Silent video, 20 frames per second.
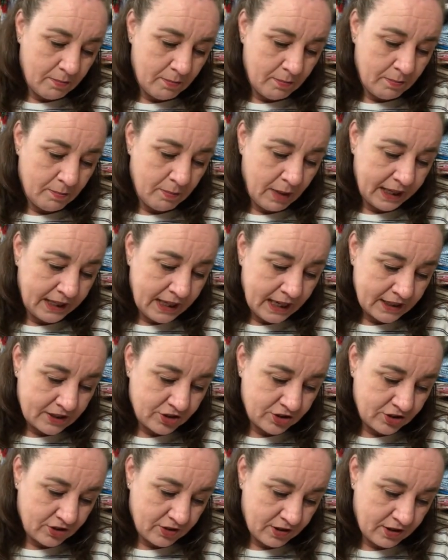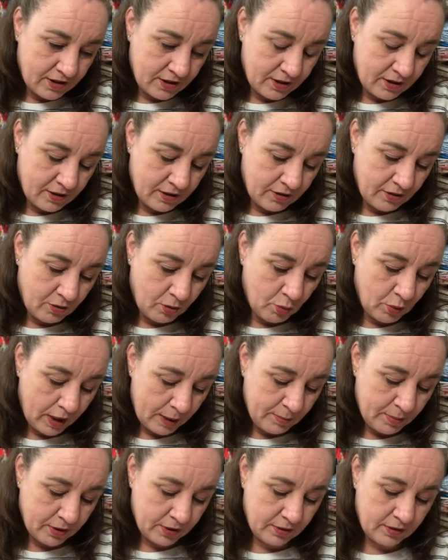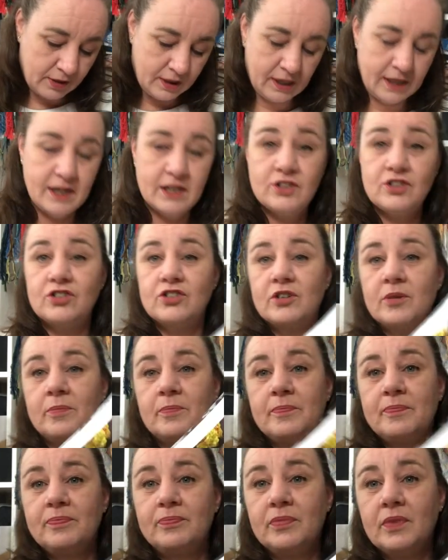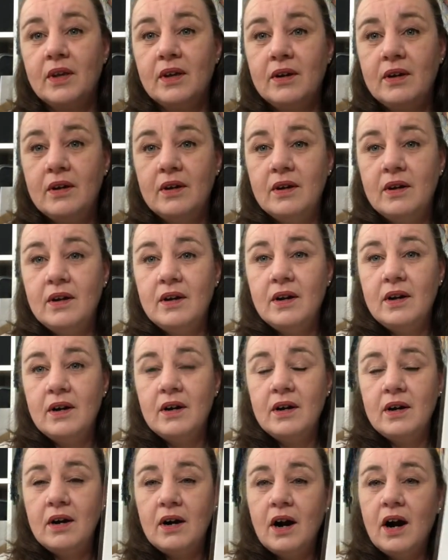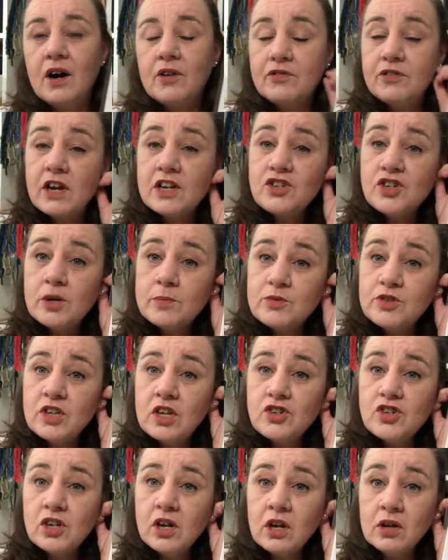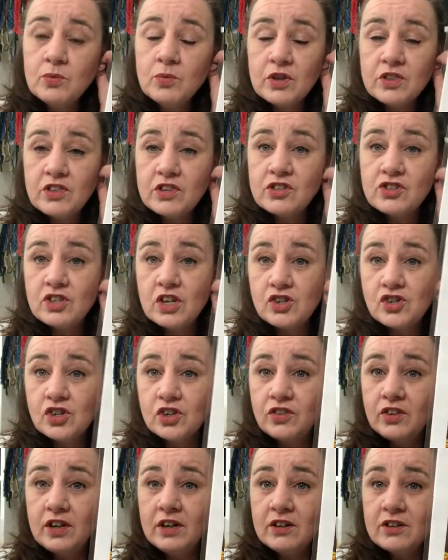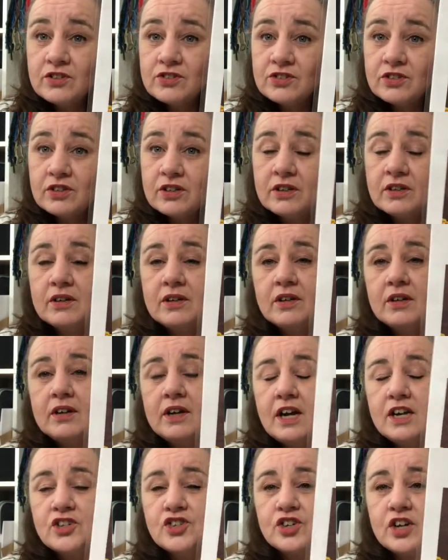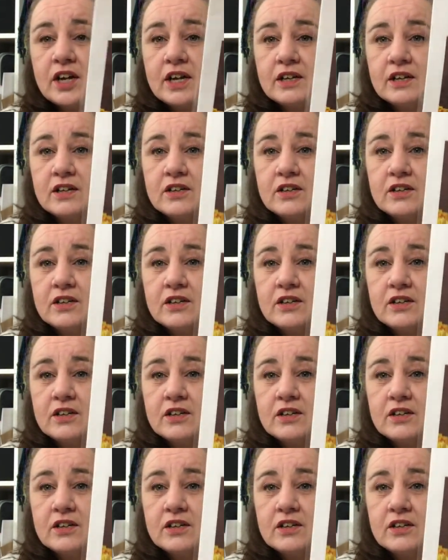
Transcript: my next whip is our friendship stitch along with the Stitchketeers. Hashtag